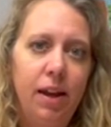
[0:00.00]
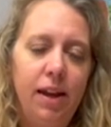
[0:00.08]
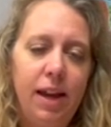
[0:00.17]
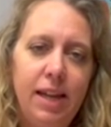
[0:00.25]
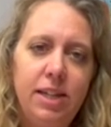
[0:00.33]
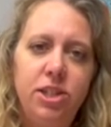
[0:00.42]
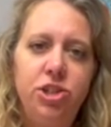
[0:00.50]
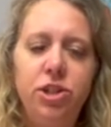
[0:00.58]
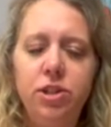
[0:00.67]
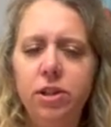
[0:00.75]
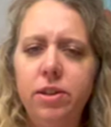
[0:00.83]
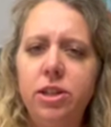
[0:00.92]
Hey, did you
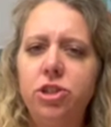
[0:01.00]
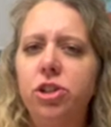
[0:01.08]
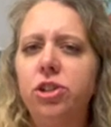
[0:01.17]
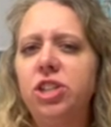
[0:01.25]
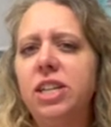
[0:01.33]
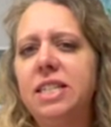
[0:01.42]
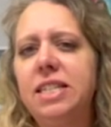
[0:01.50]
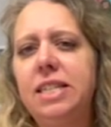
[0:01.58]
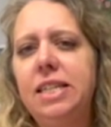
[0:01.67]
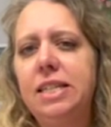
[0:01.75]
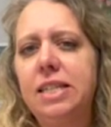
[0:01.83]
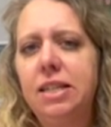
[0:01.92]
know the church has
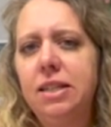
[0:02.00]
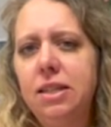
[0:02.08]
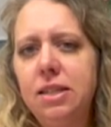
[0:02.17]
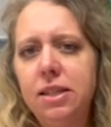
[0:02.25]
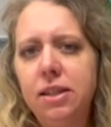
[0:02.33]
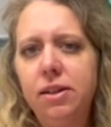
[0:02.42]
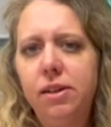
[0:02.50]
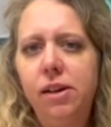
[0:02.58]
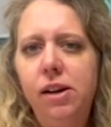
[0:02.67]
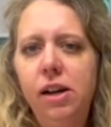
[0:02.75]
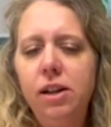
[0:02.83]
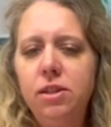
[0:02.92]
seasons?
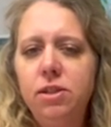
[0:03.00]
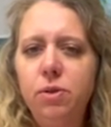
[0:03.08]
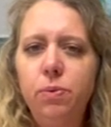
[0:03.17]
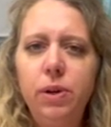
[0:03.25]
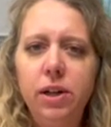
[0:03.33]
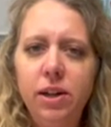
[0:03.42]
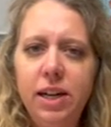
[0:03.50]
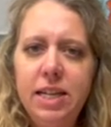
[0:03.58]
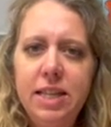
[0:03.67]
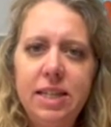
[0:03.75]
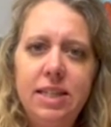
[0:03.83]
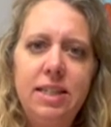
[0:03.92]
So we're
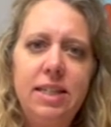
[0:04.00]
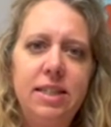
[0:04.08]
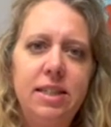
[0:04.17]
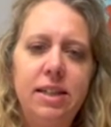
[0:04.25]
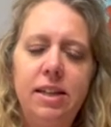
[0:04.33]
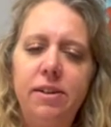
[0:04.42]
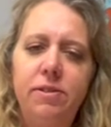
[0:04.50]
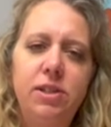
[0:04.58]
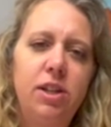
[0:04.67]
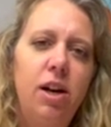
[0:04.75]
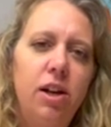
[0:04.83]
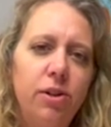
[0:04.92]
in this season of, it's
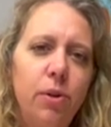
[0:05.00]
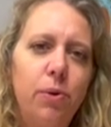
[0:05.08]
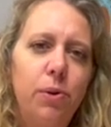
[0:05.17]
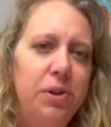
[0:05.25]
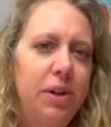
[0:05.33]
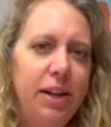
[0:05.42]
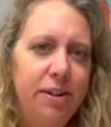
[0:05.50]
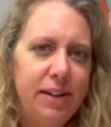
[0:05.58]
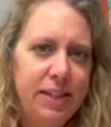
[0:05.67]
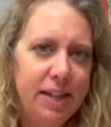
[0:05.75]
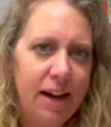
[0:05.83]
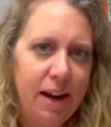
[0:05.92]
called
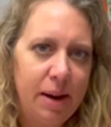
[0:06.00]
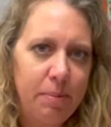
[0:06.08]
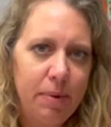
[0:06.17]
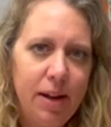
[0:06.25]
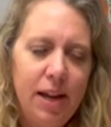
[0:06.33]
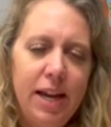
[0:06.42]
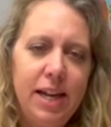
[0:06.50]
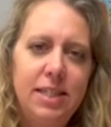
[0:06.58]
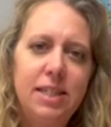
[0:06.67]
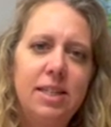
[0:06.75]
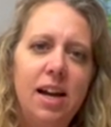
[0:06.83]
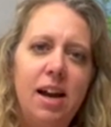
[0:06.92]
ordinary time.
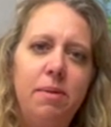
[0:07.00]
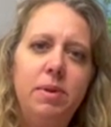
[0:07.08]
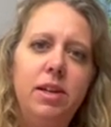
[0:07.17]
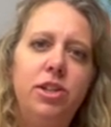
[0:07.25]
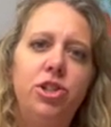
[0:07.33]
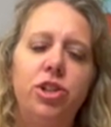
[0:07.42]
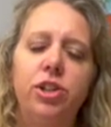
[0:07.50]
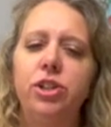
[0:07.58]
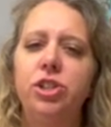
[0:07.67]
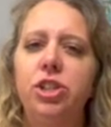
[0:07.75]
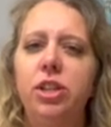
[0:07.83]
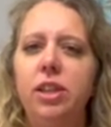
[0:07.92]
It's a time in the
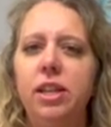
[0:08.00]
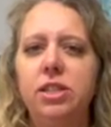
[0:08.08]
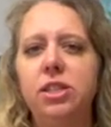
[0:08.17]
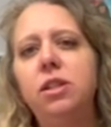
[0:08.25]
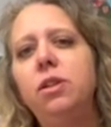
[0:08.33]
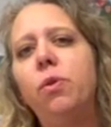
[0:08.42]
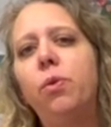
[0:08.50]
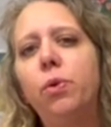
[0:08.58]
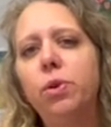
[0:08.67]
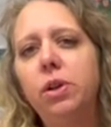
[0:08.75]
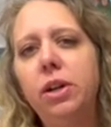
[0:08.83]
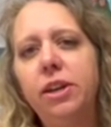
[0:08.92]
church that's an
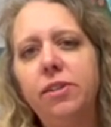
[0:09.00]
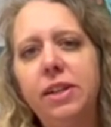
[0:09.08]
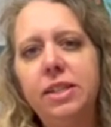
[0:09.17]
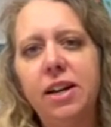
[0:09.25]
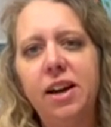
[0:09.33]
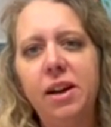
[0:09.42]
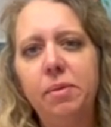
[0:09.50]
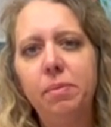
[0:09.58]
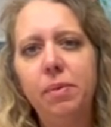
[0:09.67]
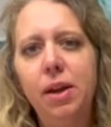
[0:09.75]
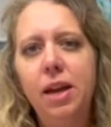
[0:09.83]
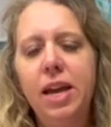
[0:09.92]
ordinary time.
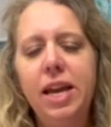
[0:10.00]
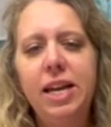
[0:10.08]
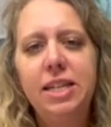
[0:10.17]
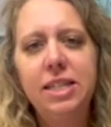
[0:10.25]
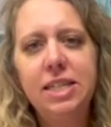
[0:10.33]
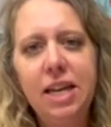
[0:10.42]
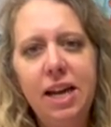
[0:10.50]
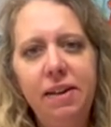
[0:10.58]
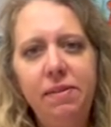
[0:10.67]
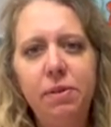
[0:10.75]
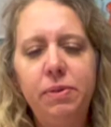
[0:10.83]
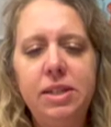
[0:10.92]
It's a
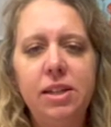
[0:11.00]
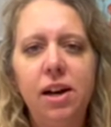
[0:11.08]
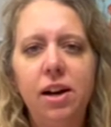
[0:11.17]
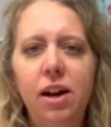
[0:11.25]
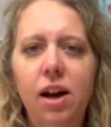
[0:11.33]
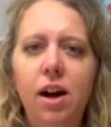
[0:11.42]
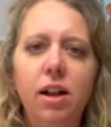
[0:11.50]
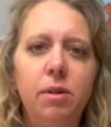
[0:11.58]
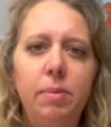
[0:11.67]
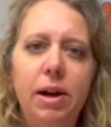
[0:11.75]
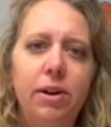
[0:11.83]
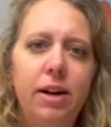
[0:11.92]
time that we talk all
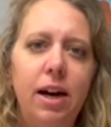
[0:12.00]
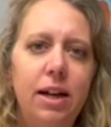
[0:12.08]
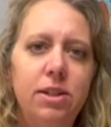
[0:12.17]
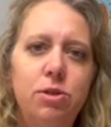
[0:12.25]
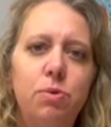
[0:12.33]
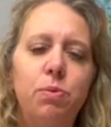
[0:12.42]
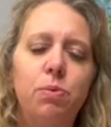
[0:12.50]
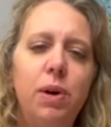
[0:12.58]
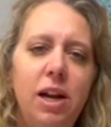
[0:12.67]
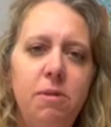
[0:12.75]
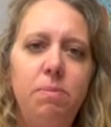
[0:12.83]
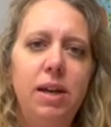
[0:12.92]
about God's
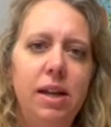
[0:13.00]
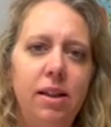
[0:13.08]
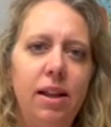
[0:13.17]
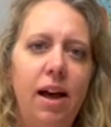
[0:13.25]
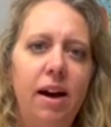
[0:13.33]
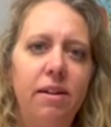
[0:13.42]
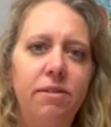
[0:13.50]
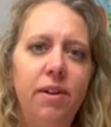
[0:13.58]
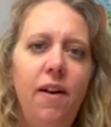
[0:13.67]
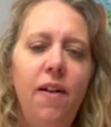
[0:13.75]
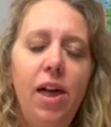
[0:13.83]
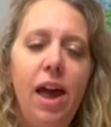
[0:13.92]
great big love.
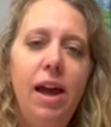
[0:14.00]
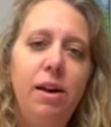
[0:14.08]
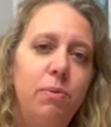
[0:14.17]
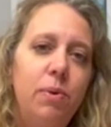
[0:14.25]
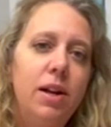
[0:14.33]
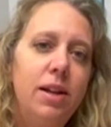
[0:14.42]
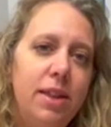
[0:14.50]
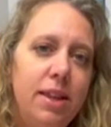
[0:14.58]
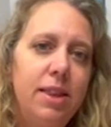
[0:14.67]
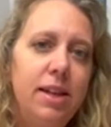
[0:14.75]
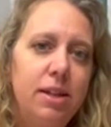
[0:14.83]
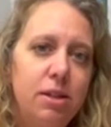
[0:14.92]
And one of the
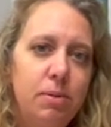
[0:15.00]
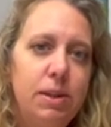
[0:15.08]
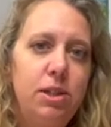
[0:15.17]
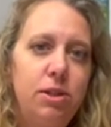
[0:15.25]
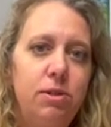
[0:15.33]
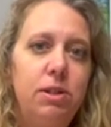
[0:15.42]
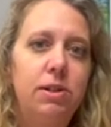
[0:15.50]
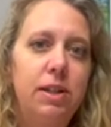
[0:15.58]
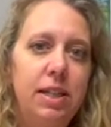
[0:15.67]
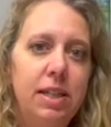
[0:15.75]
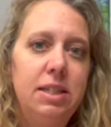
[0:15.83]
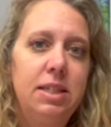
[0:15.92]
things we do
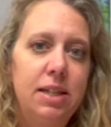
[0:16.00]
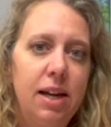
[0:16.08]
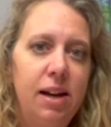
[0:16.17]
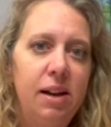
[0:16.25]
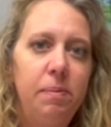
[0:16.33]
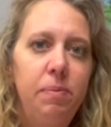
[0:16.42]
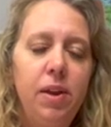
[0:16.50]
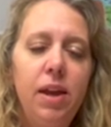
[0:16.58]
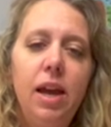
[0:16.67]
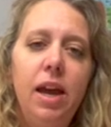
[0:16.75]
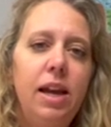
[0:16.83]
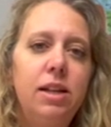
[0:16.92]
during this time
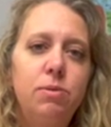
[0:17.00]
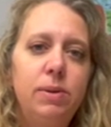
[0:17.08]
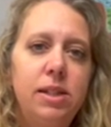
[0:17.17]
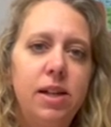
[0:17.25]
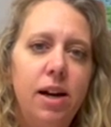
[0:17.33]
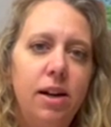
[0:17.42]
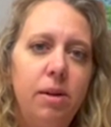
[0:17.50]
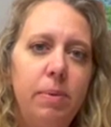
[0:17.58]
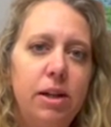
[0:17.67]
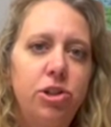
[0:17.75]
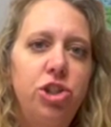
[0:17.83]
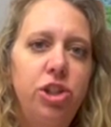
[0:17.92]
is we talk
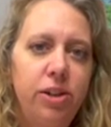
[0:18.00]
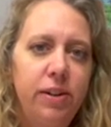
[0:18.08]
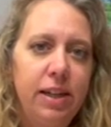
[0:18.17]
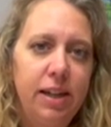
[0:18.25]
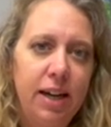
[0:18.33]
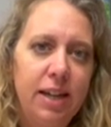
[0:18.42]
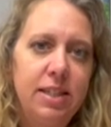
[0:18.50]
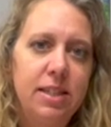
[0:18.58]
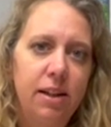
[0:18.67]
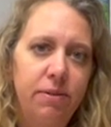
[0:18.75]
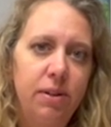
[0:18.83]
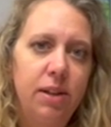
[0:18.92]
about sharing God's
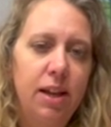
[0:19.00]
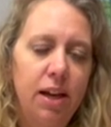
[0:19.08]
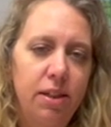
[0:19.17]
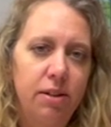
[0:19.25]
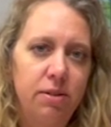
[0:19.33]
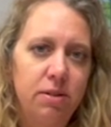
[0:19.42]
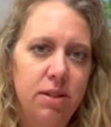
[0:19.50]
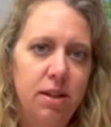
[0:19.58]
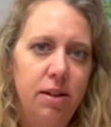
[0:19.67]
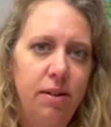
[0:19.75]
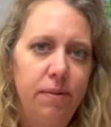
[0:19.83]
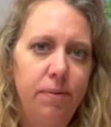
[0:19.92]
love with others.
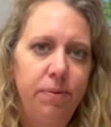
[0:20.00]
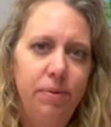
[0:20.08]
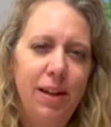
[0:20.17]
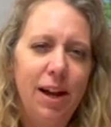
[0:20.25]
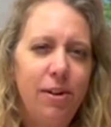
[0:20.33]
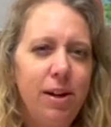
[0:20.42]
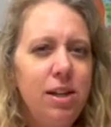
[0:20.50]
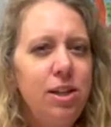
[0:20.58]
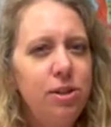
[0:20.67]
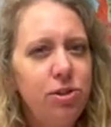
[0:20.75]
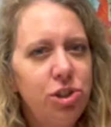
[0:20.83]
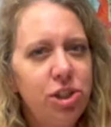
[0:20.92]
How can
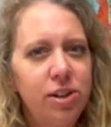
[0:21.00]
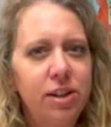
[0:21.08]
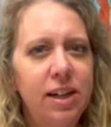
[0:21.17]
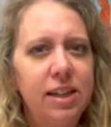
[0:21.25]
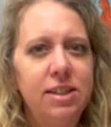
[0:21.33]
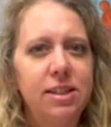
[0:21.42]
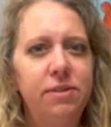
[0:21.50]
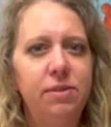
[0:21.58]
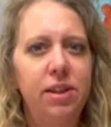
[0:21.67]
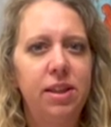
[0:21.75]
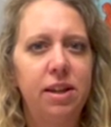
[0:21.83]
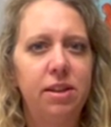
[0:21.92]
you share God's love
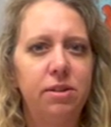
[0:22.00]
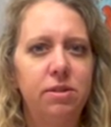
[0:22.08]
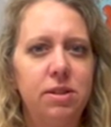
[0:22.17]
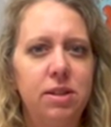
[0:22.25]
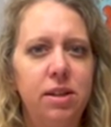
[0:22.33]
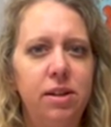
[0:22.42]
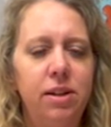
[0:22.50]
with others?